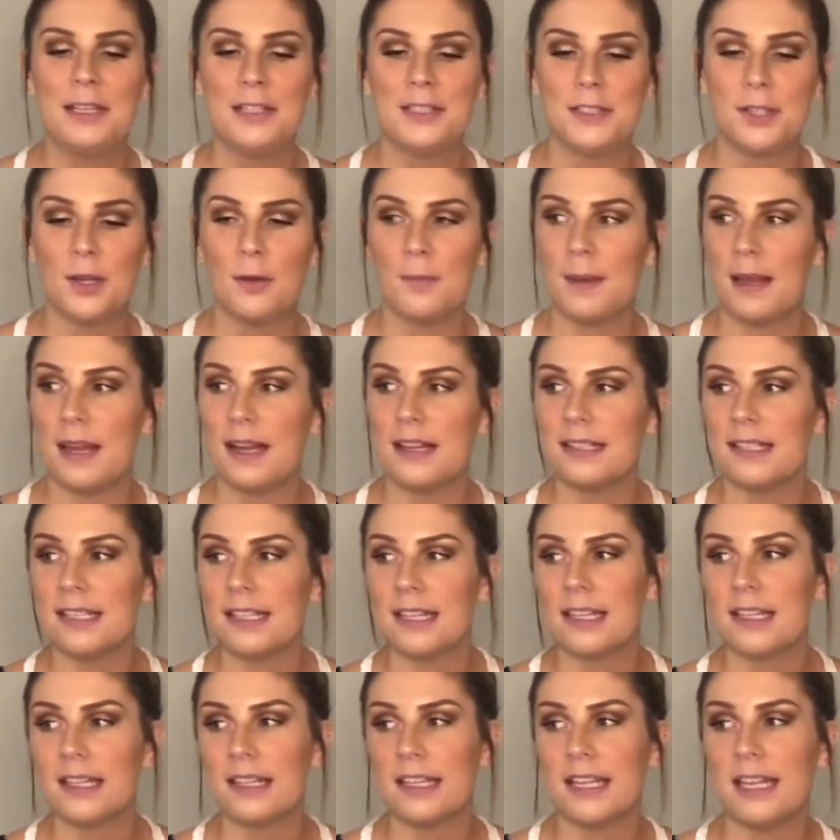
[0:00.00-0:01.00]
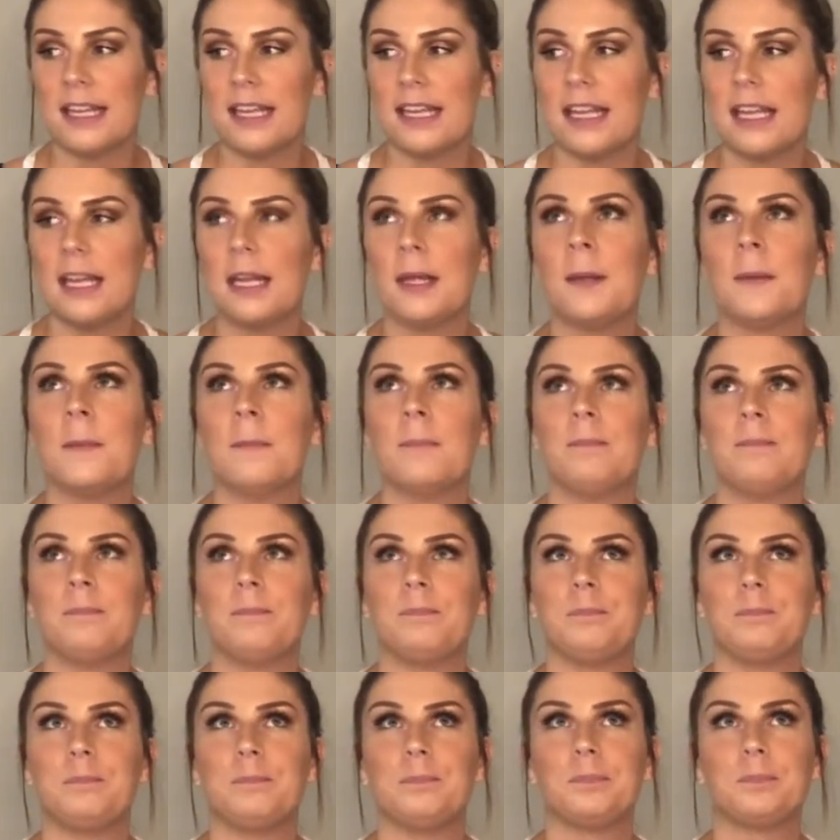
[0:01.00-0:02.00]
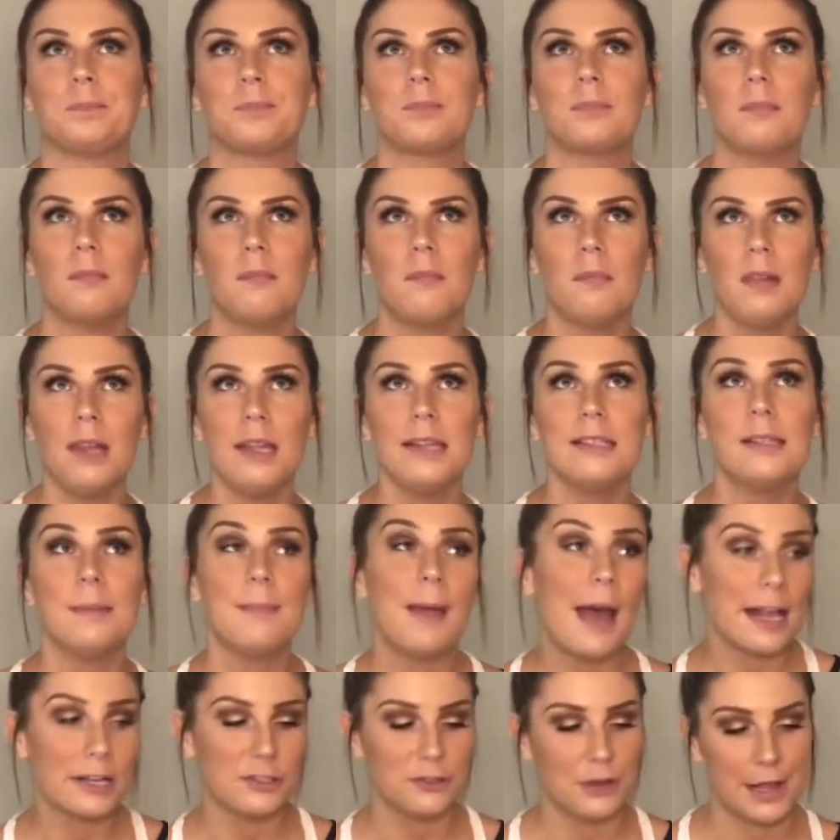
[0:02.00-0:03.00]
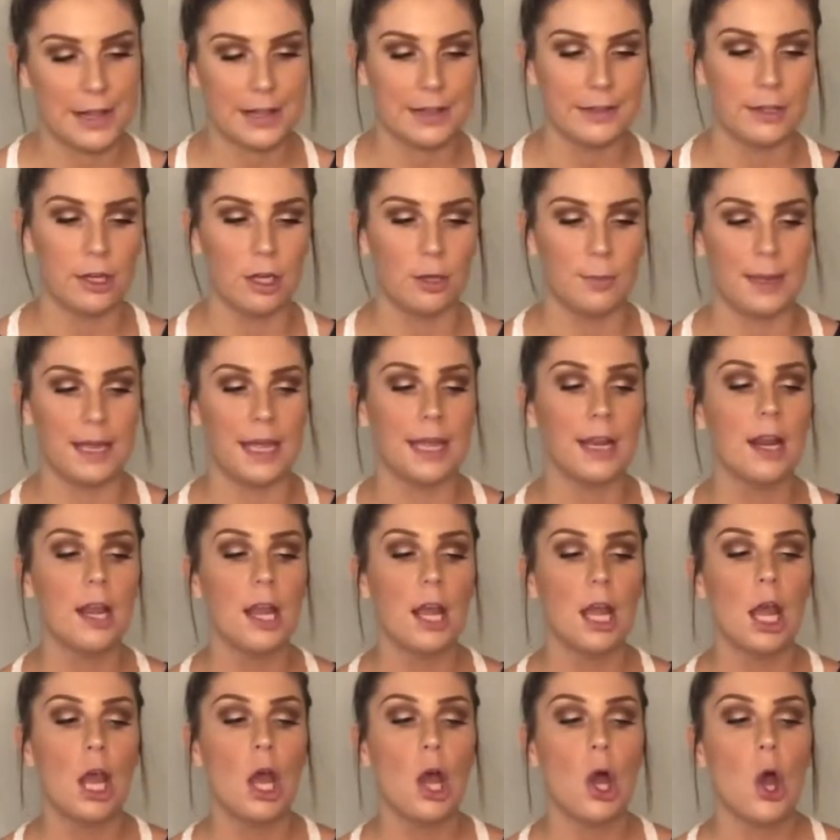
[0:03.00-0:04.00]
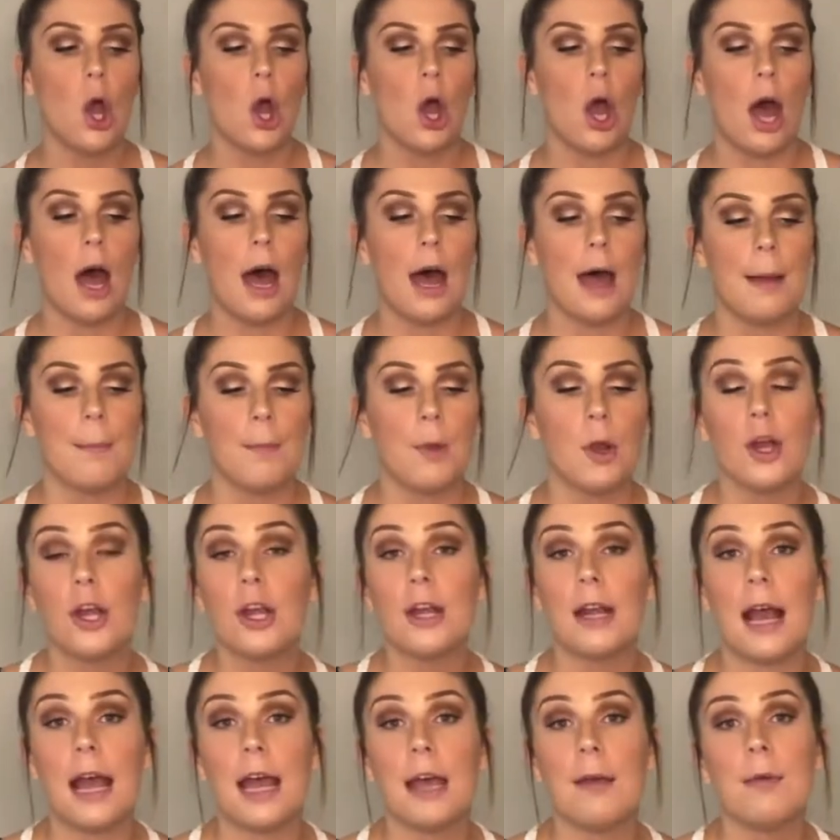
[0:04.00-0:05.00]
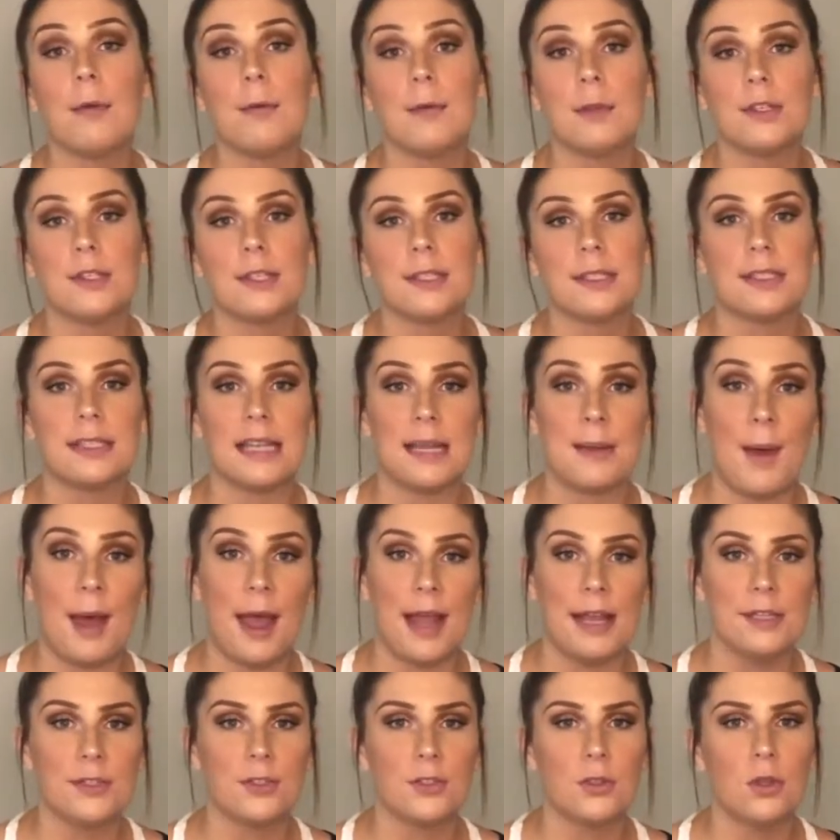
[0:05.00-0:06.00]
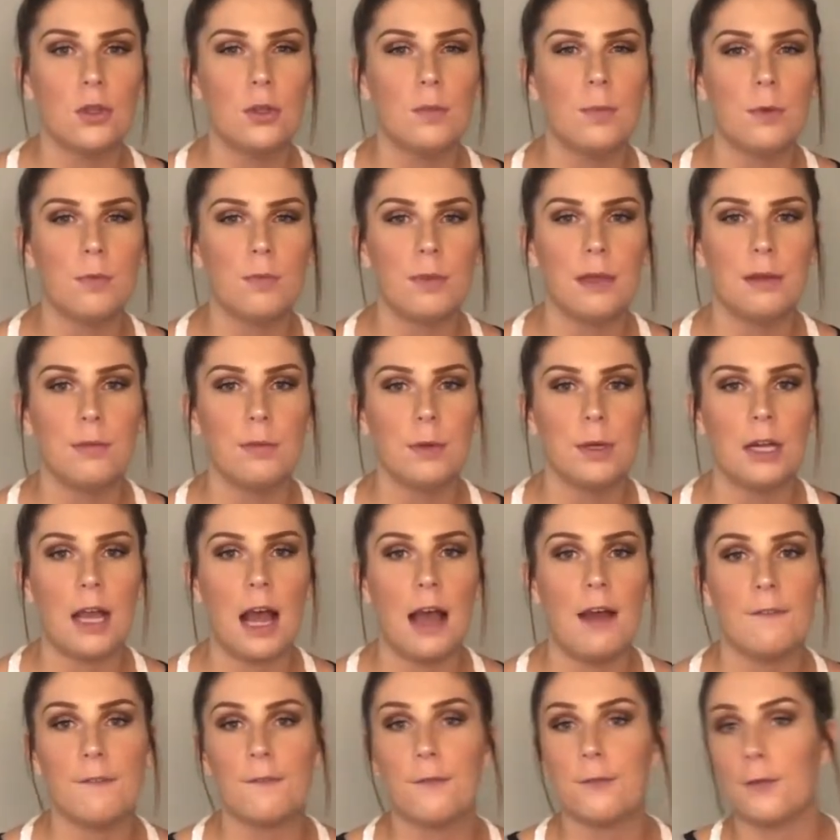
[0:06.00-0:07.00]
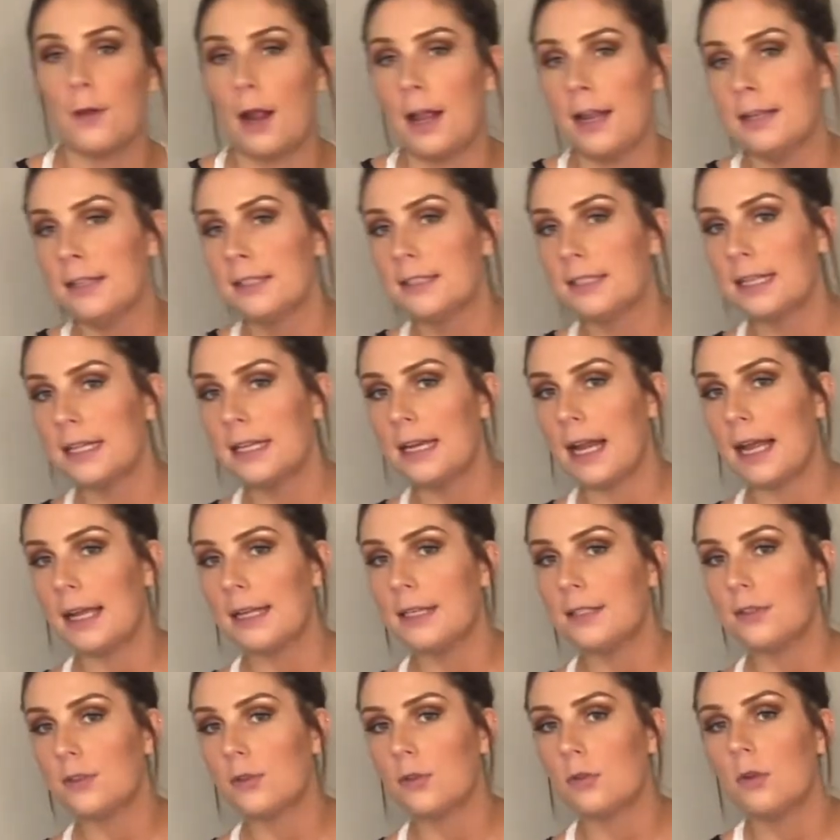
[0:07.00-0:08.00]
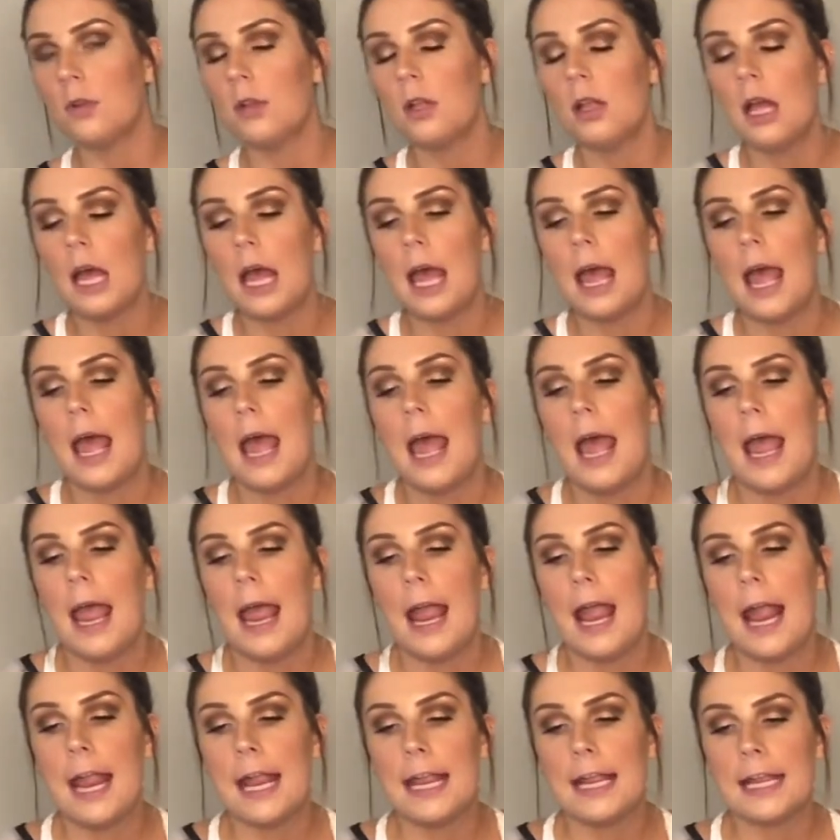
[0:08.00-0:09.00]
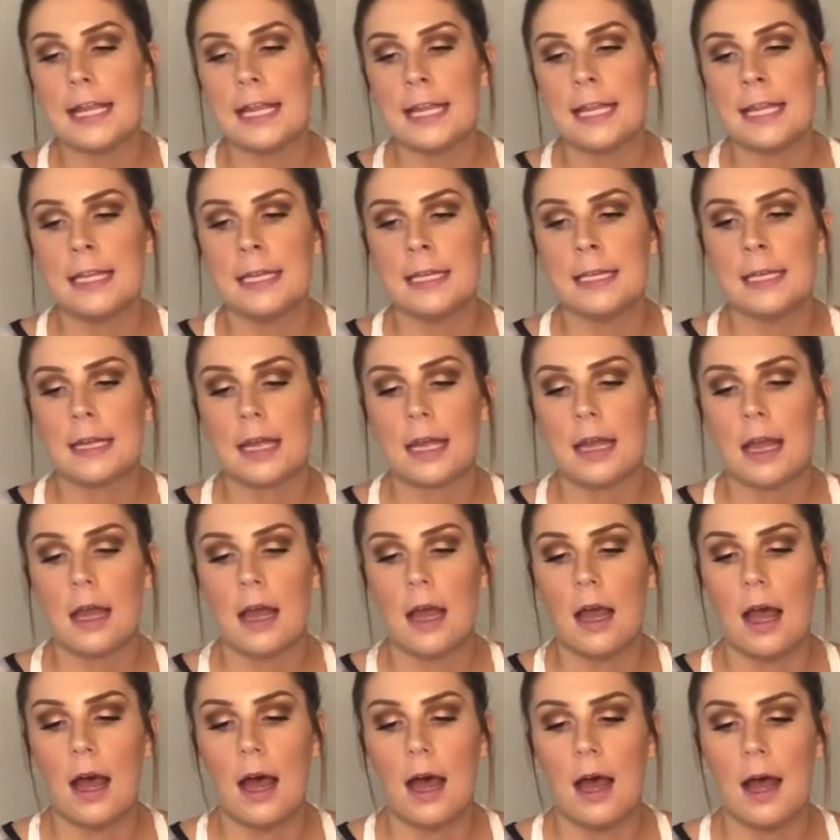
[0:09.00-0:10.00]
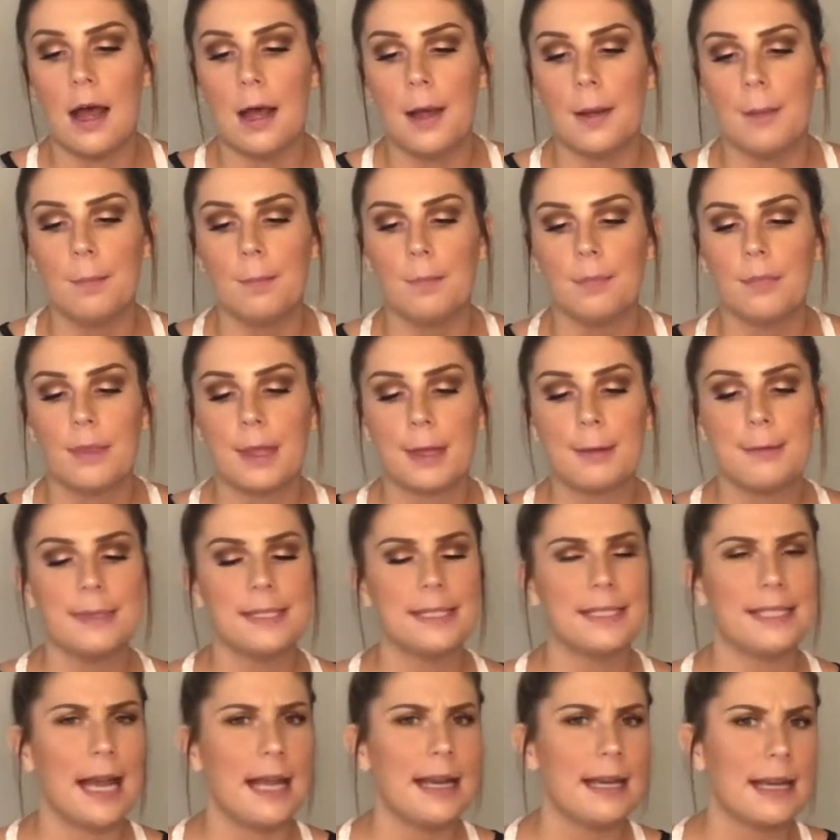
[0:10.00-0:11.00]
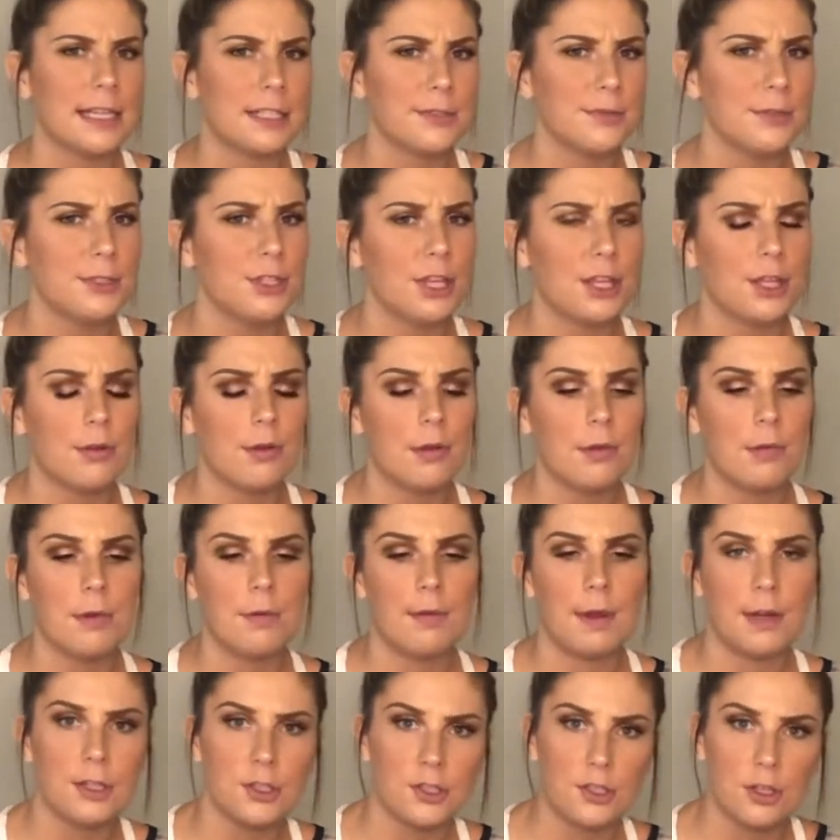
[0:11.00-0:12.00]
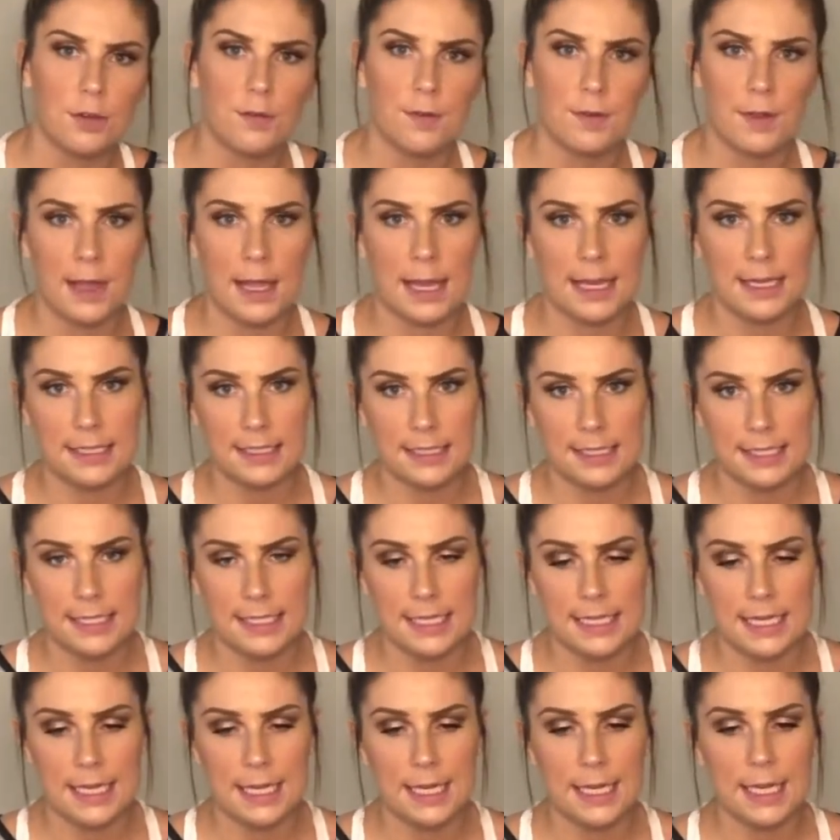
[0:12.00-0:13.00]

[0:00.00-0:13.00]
So basically, to backtrack a little bit, her and I, we went to the same high school, but we were not friends in high school. And like we sat next to each other when we registered for the ACT.